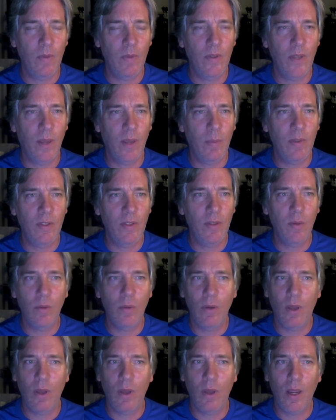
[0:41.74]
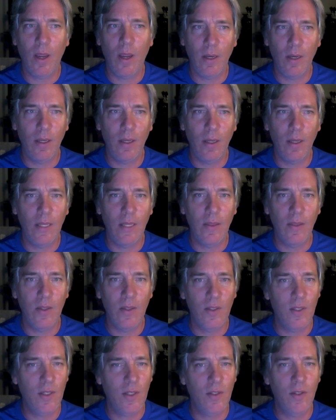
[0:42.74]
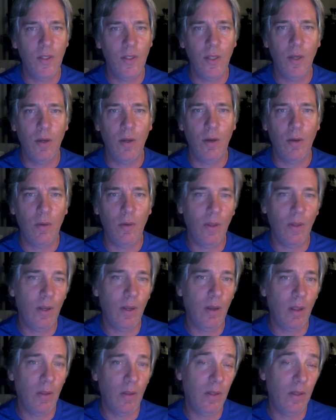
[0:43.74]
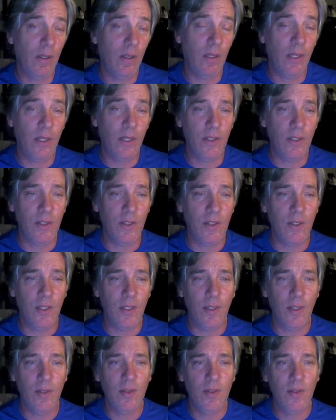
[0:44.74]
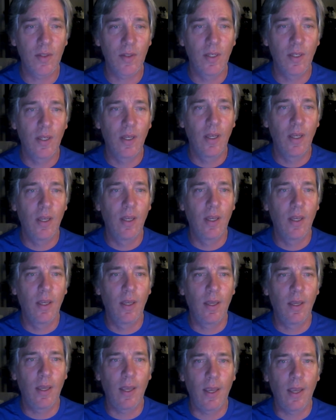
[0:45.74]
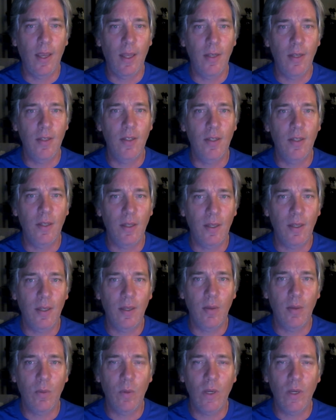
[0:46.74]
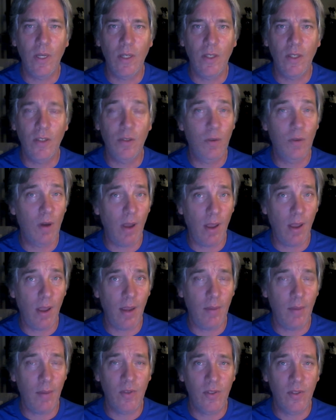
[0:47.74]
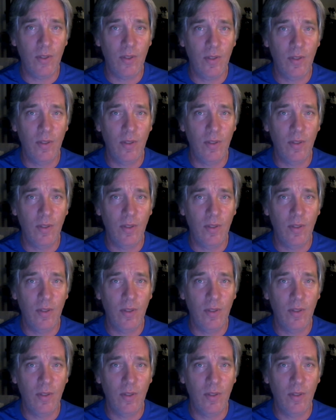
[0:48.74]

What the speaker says: episode 9 in the 6th year, or they call it the Collection 6. And what he describes